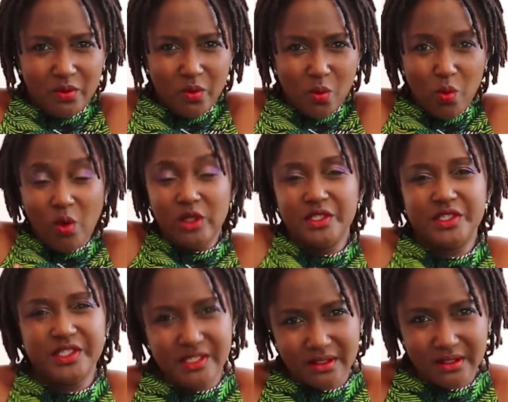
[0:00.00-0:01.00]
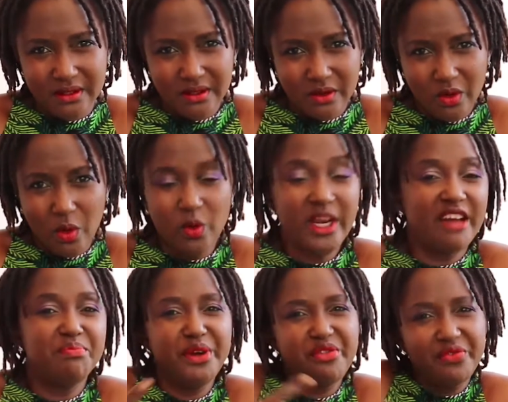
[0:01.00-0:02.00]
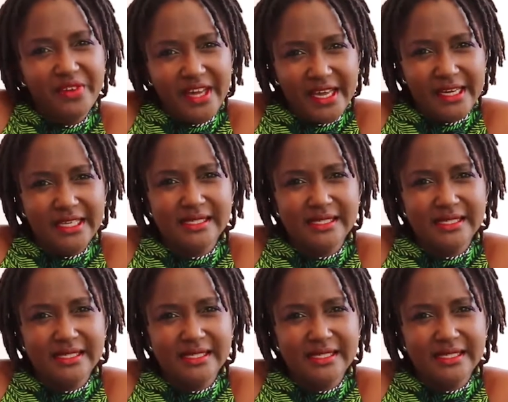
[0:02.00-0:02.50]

wants or would have preferred